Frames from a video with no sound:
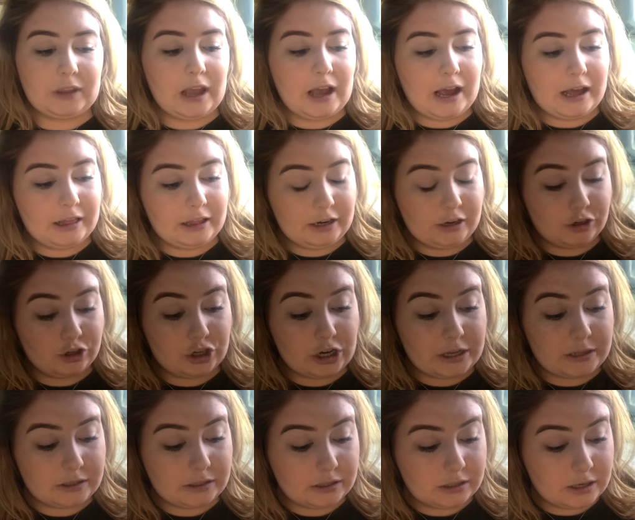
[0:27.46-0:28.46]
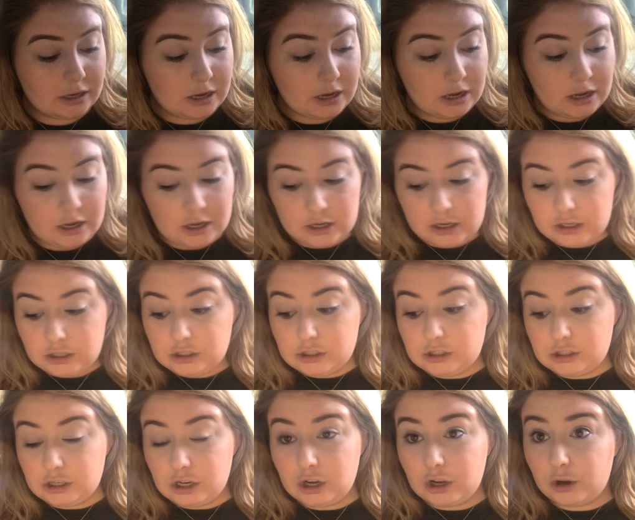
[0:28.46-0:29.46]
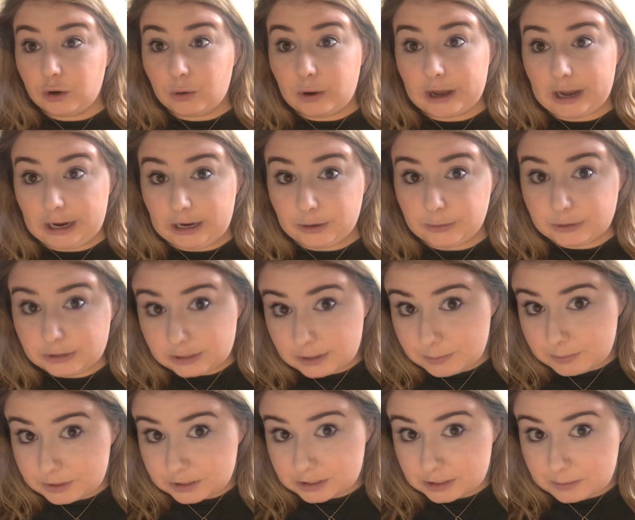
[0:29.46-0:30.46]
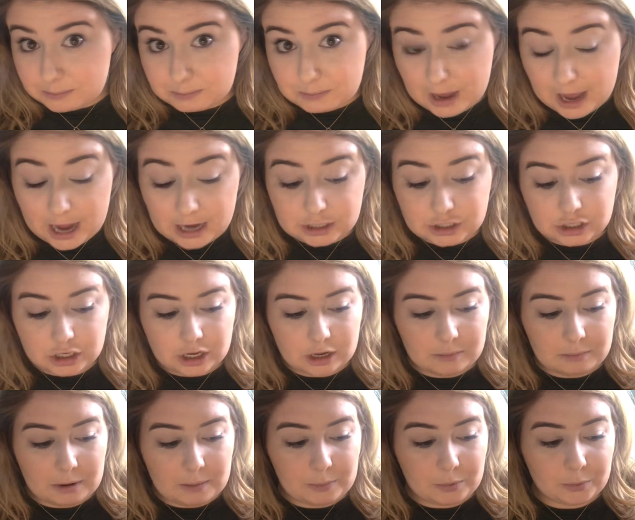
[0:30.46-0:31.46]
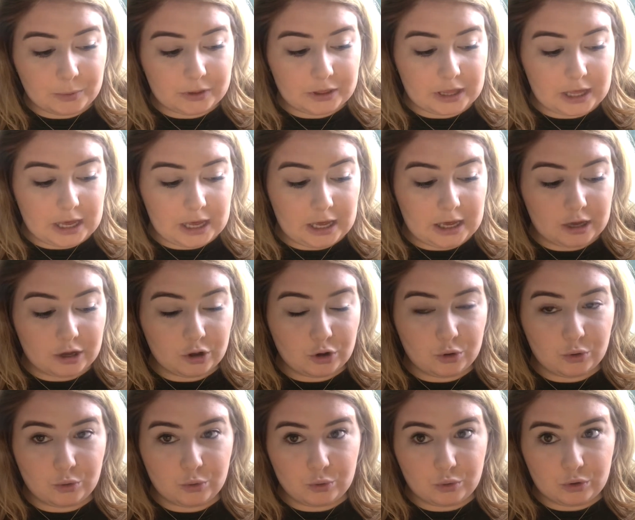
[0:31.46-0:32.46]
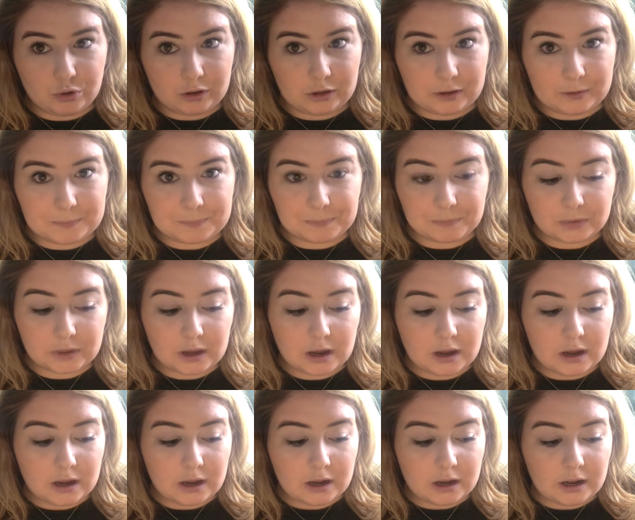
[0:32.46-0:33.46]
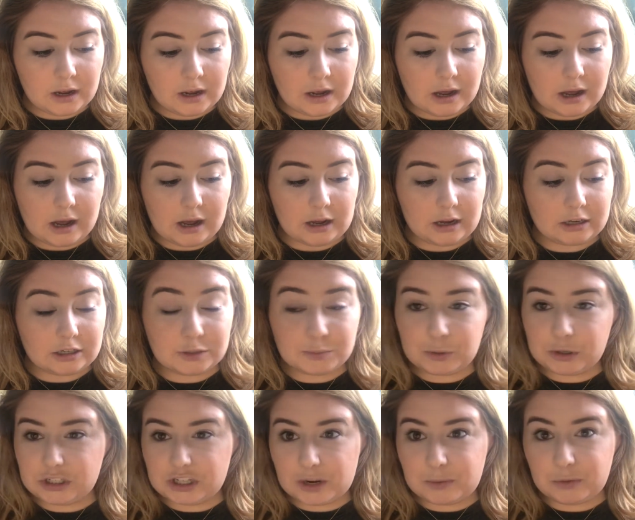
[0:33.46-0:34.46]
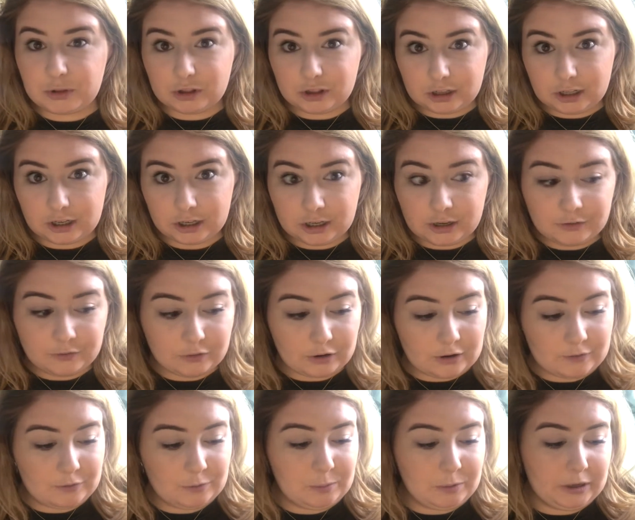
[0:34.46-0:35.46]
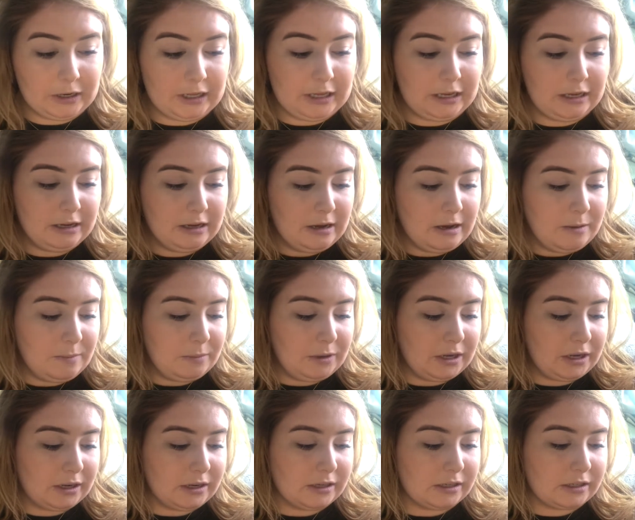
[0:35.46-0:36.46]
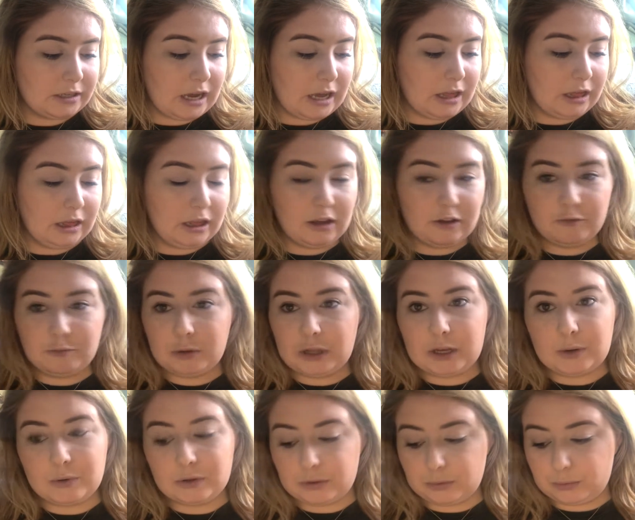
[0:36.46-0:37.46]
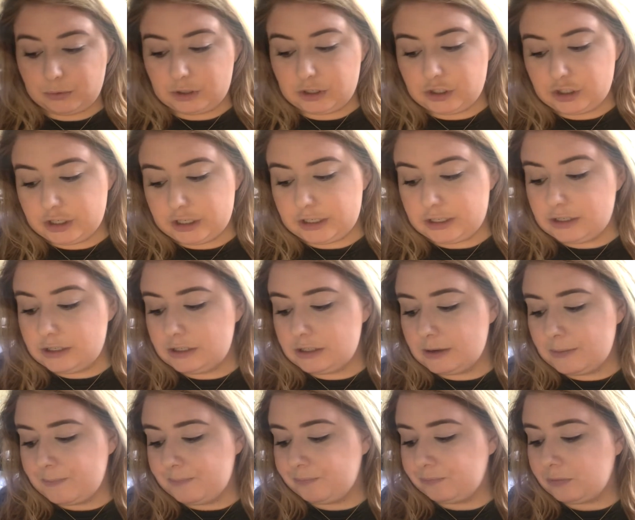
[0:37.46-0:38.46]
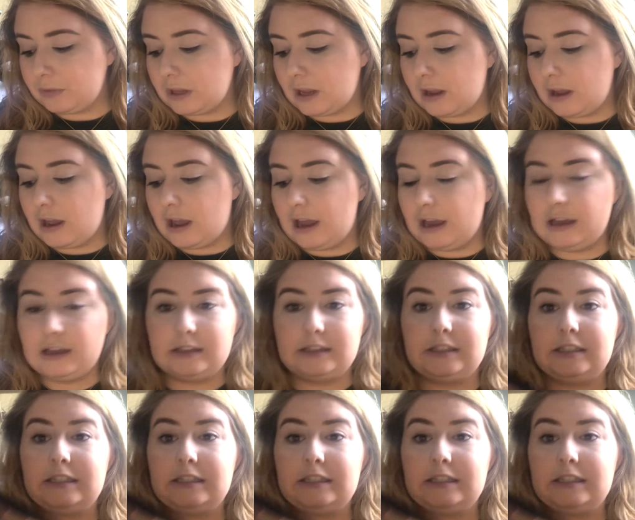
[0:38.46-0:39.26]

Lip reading: highlighter shades. So I kind of wanted to mix and match and come up with a cool springtime look for everybody because I love playing with oranges, and